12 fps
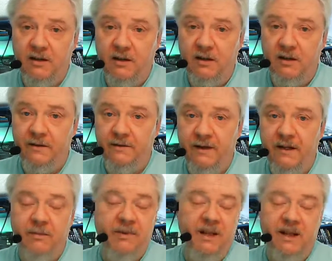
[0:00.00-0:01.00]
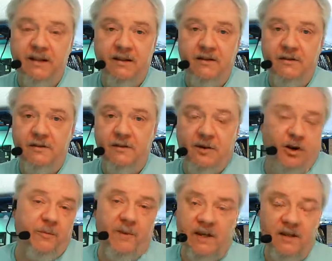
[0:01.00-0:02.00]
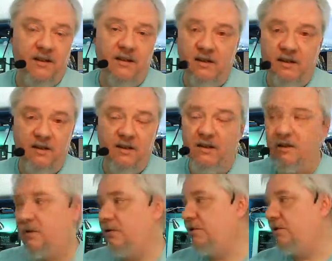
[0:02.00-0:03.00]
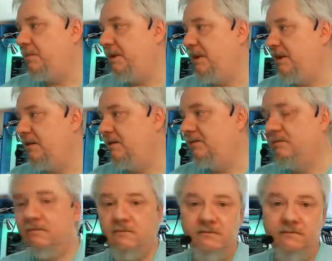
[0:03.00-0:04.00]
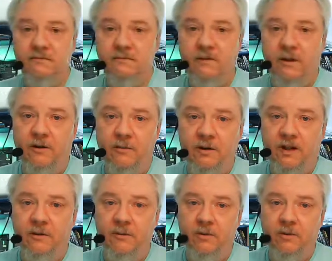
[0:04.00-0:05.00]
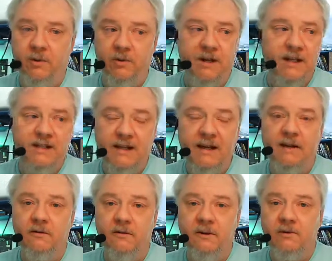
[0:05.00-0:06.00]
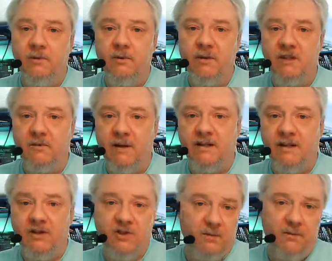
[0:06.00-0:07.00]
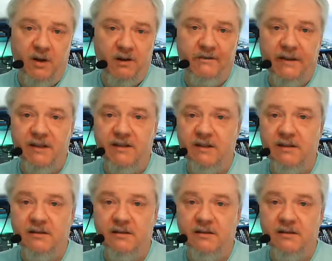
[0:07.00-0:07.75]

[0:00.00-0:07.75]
it'll be like Kermit. You'll just be, you'll be like, well, we were let down because we were expecting a chipmunk face,